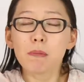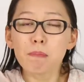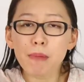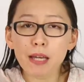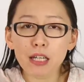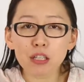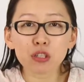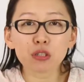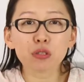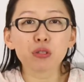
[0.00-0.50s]

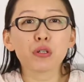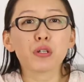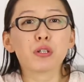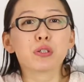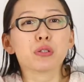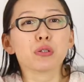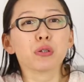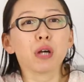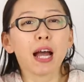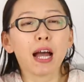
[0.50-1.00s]
make sure
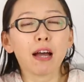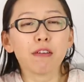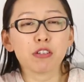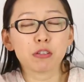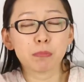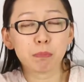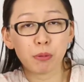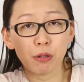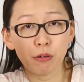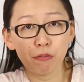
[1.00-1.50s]
you have
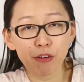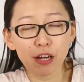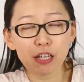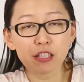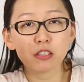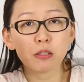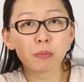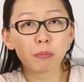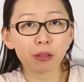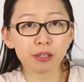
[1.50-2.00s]
a
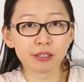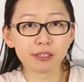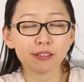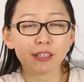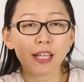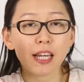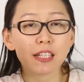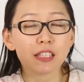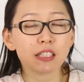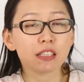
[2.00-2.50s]
professional
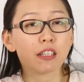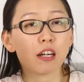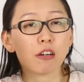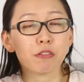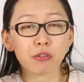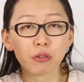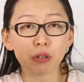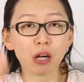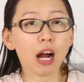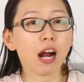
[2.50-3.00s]
presentation
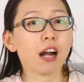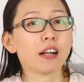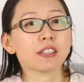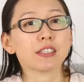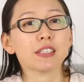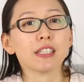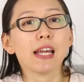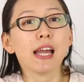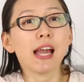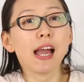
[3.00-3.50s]
of your
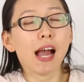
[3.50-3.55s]
art.